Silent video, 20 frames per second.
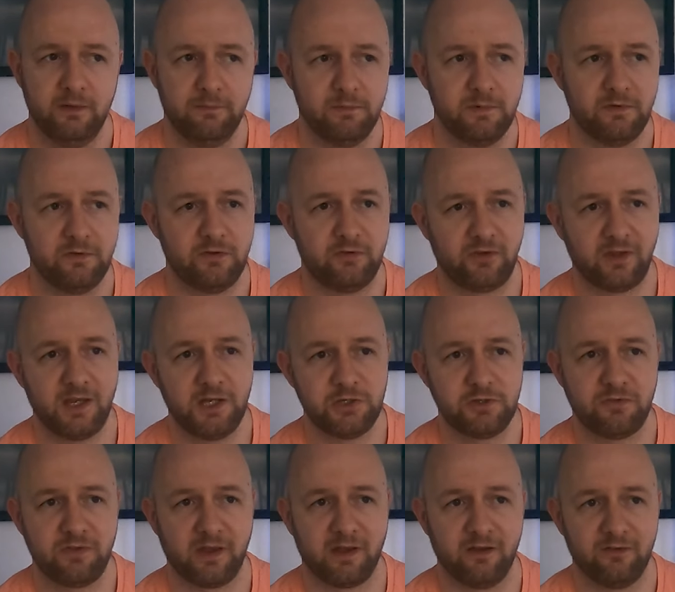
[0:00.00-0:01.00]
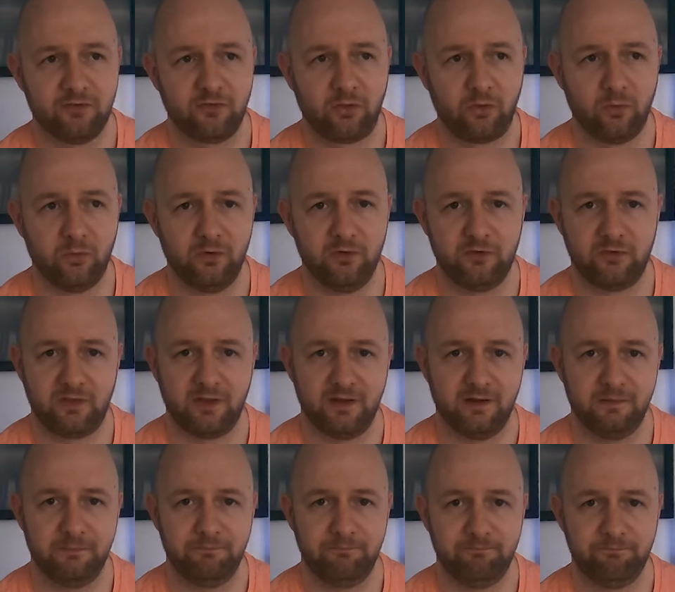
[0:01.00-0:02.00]
The strange thing is though is
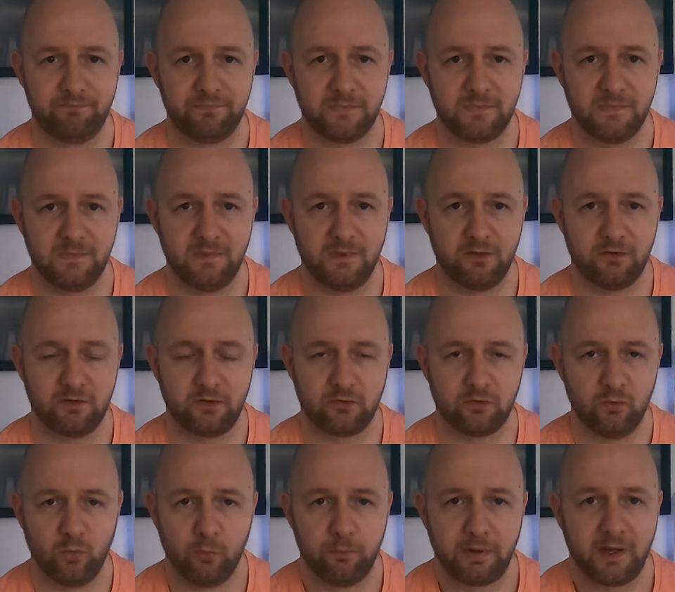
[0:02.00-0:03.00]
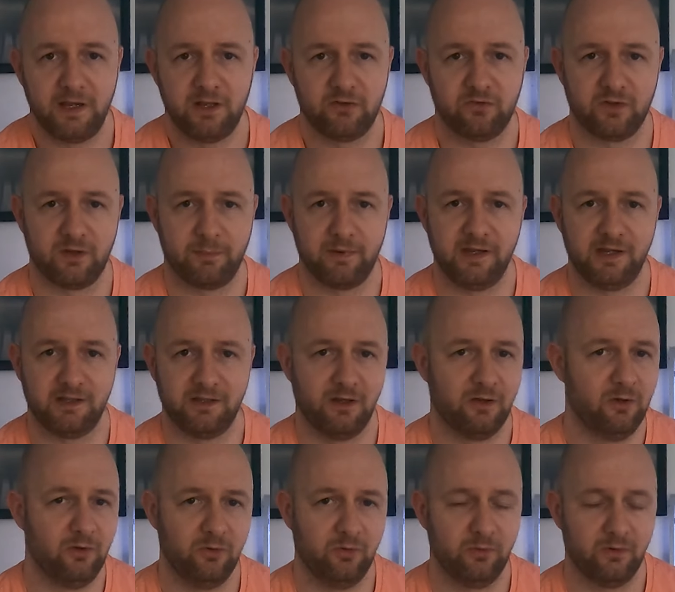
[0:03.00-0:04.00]
that there's no price for the bike
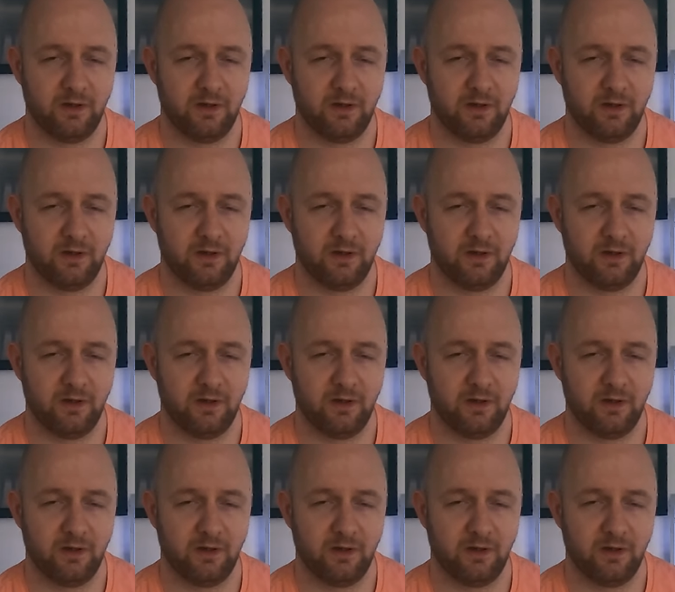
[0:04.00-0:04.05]
now.